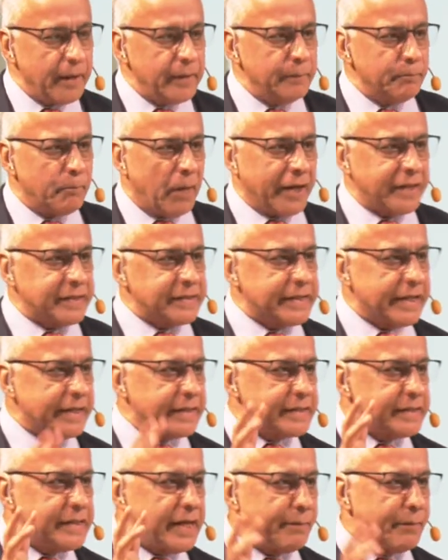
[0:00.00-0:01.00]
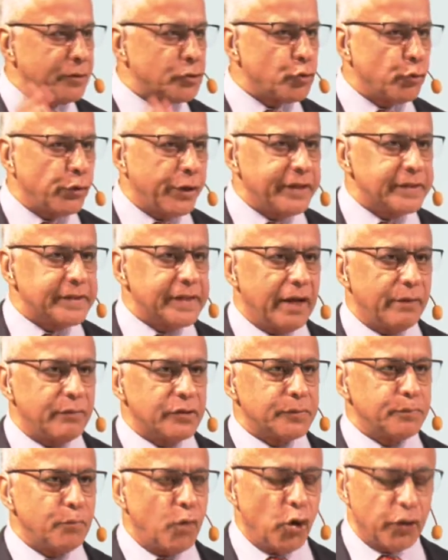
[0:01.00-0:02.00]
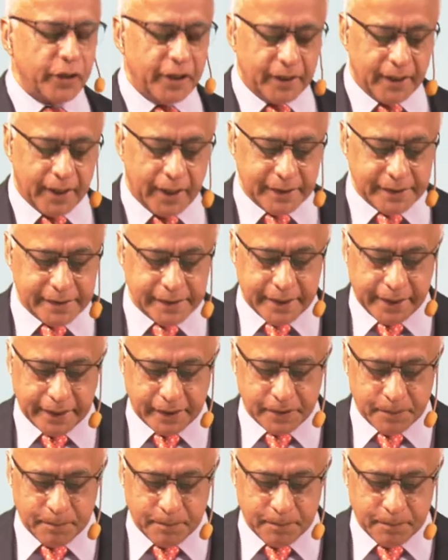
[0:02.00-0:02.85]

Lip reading: My state's name is Odisha. I was born in that state.